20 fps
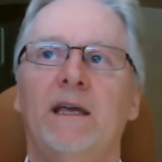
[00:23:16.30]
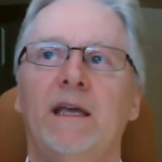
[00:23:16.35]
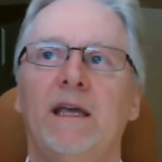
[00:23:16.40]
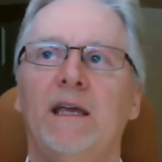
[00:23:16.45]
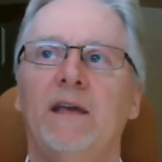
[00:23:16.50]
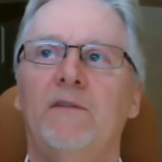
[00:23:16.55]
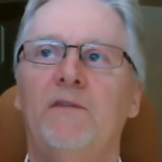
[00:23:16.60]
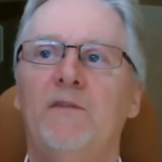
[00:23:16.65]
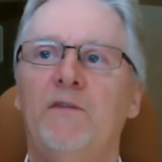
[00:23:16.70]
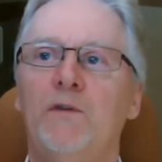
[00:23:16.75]

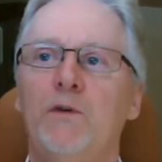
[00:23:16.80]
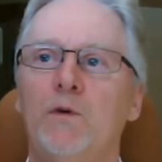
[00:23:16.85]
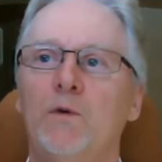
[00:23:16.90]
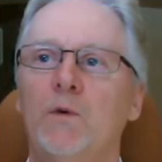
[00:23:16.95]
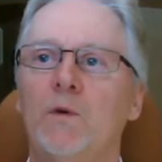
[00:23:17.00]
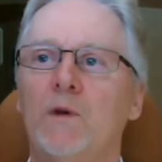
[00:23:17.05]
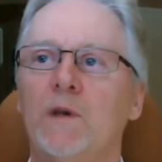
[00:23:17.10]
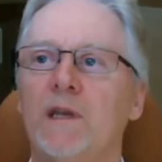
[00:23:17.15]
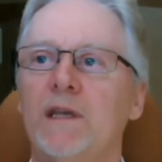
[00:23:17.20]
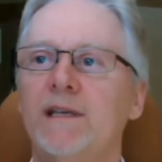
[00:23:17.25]
if you
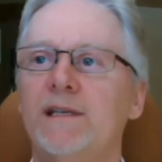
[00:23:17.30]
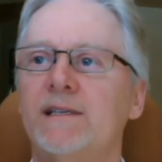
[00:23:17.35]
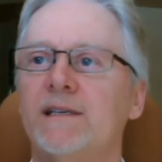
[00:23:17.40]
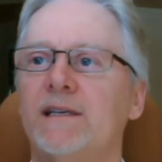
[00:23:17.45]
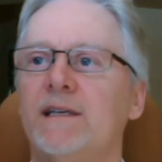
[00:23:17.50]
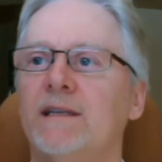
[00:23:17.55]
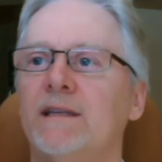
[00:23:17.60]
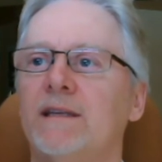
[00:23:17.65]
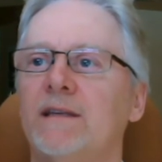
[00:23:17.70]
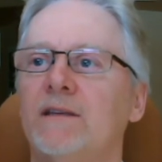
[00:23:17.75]

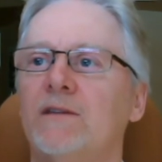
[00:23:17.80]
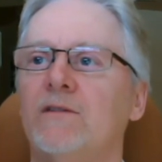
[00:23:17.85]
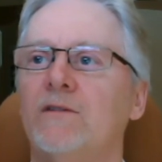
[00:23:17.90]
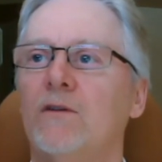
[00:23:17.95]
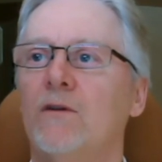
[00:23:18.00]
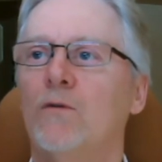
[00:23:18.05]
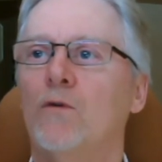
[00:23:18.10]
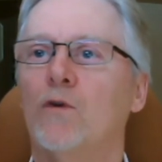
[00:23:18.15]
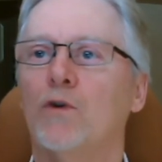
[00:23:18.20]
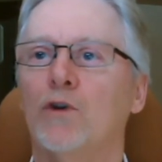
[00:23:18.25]
listen
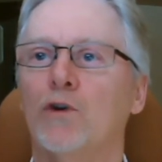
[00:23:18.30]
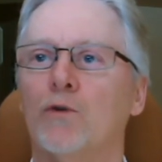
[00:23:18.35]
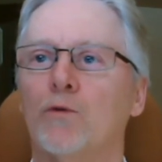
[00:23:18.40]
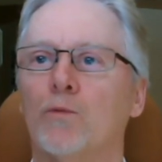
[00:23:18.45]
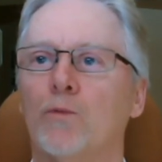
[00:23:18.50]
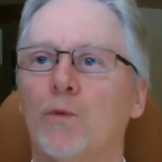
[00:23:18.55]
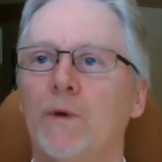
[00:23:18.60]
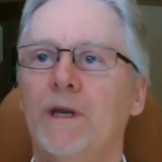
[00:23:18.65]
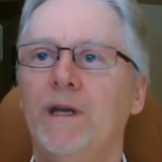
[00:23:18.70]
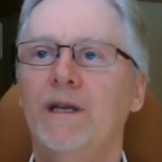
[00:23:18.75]
or
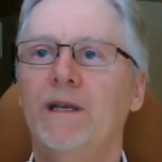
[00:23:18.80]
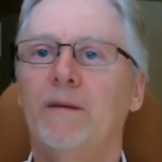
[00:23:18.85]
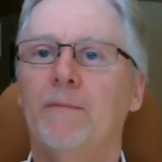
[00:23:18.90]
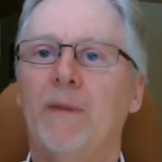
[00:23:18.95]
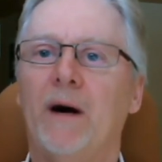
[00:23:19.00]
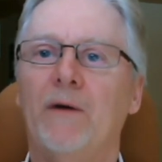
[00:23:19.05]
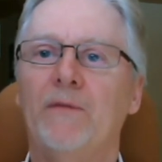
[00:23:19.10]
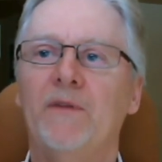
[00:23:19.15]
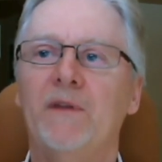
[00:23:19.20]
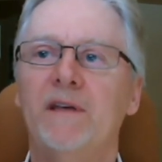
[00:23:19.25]
you read
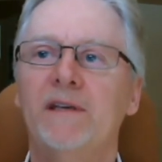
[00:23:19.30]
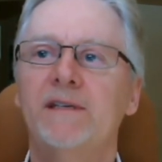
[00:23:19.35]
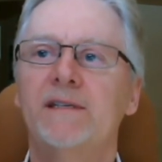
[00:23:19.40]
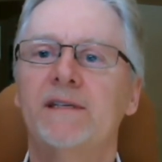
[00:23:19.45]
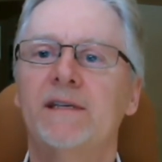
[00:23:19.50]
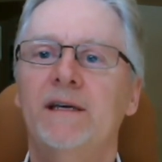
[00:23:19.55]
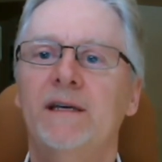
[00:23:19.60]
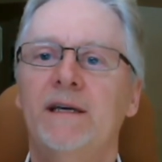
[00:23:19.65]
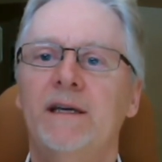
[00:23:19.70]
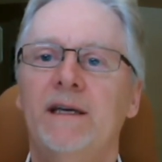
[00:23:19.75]
about
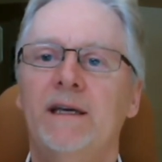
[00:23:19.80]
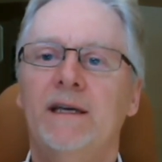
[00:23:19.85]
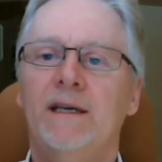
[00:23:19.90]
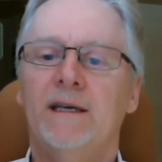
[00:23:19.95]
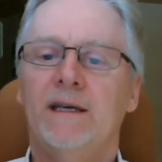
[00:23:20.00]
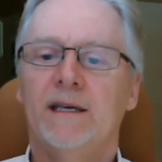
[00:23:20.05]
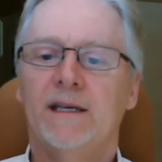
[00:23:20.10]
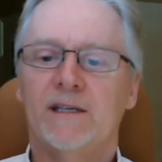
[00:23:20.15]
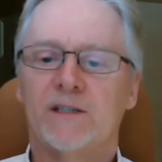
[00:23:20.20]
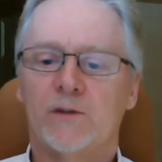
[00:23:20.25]
this,
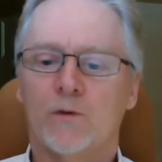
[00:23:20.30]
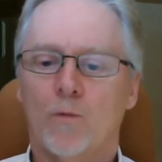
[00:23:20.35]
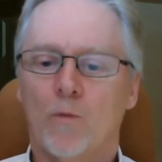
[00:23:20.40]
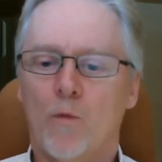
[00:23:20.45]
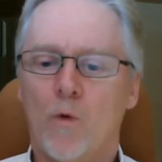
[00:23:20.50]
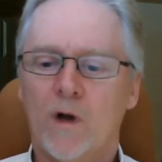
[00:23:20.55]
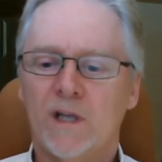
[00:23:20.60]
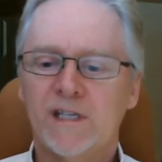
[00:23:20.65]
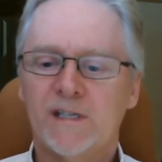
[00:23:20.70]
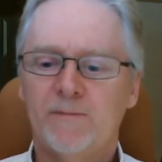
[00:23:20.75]
is
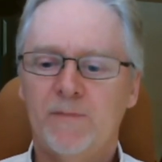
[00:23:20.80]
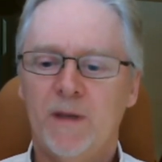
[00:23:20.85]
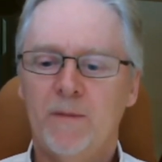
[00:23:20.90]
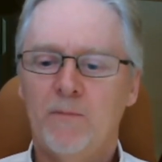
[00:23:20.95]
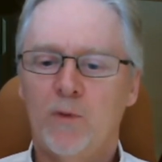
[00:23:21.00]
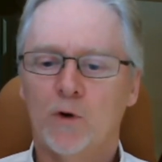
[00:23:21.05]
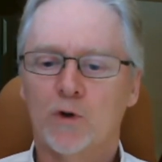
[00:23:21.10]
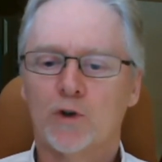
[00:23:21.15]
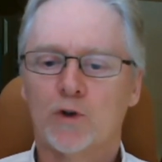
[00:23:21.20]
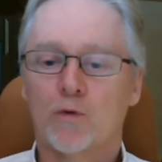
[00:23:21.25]
once
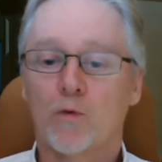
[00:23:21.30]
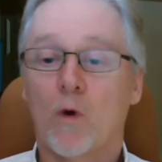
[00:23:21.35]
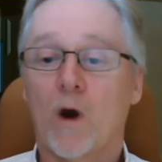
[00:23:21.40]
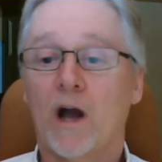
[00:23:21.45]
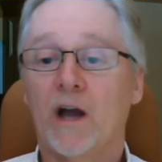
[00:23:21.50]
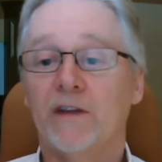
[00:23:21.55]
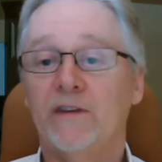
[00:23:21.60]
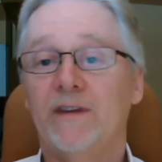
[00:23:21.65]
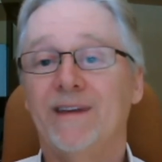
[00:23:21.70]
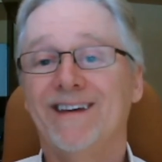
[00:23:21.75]
people
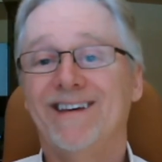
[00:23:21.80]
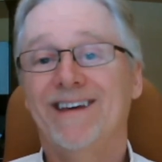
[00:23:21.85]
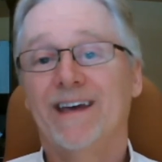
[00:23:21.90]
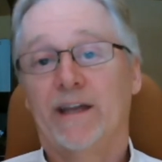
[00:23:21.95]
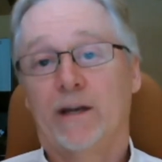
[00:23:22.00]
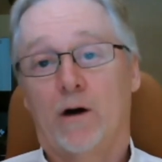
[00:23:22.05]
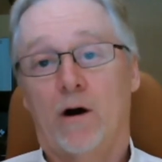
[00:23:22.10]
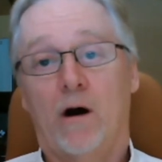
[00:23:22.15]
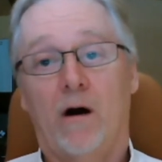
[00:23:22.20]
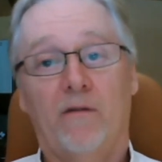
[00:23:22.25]
try to
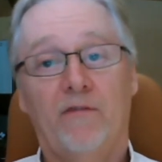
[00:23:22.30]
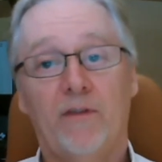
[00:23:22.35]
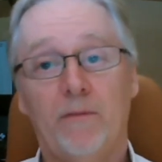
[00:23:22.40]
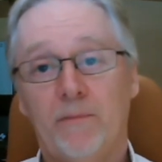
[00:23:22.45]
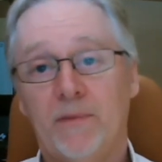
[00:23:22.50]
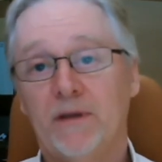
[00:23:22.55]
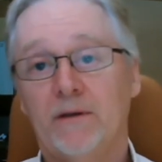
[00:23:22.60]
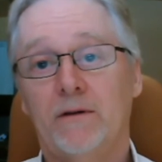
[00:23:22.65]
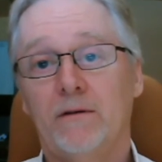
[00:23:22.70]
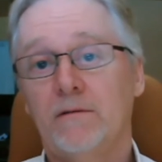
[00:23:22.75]
get off the
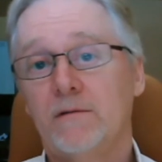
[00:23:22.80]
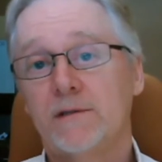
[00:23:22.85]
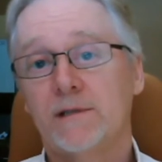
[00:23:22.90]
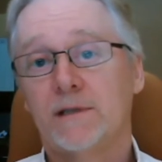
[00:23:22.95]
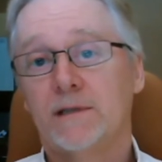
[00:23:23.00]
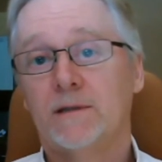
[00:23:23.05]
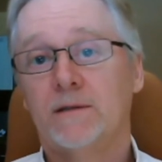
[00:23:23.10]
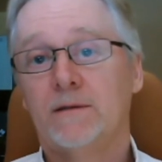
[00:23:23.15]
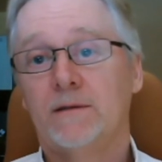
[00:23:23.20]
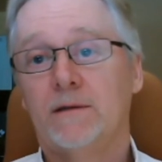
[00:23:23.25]

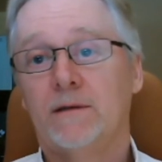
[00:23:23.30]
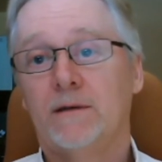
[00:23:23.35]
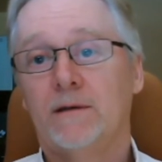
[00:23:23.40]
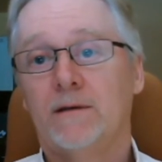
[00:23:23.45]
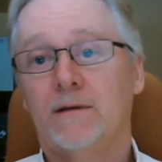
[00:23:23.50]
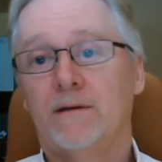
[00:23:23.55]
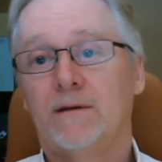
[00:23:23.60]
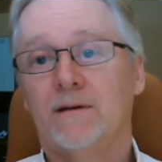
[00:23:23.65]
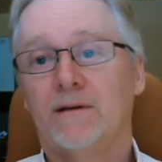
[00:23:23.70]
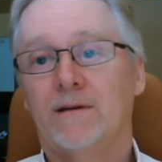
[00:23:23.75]
pills,
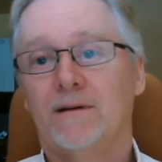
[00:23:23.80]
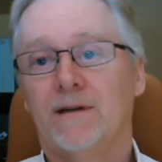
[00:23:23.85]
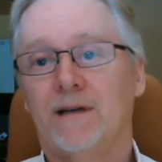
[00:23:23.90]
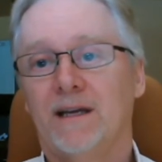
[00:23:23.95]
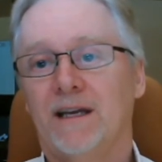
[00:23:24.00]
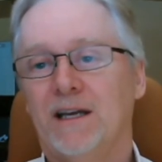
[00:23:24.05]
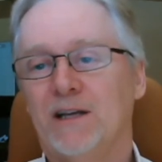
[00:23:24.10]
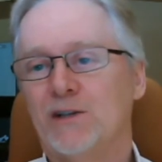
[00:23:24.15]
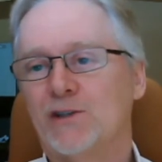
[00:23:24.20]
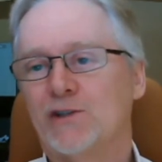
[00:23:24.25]

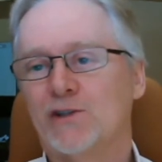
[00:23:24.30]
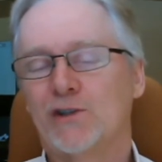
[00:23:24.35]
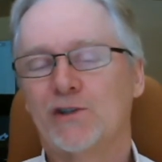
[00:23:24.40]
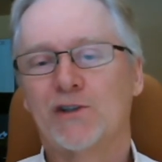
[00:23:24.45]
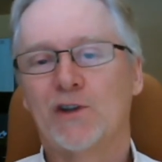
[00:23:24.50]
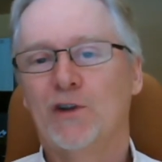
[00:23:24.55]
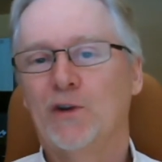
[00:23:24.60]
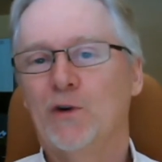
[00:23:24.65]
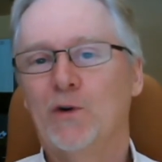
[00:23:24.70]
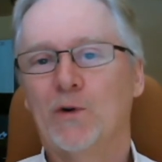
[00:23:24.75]
it's
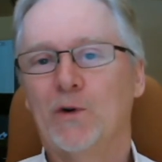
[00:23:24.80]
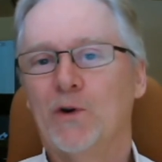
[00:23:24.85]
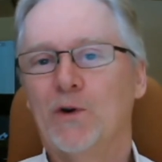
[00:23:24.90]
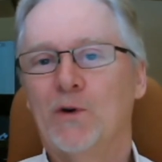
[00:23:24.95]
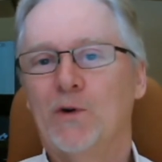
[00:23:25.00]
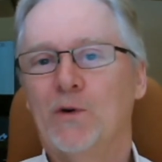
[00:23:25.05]
just a no go.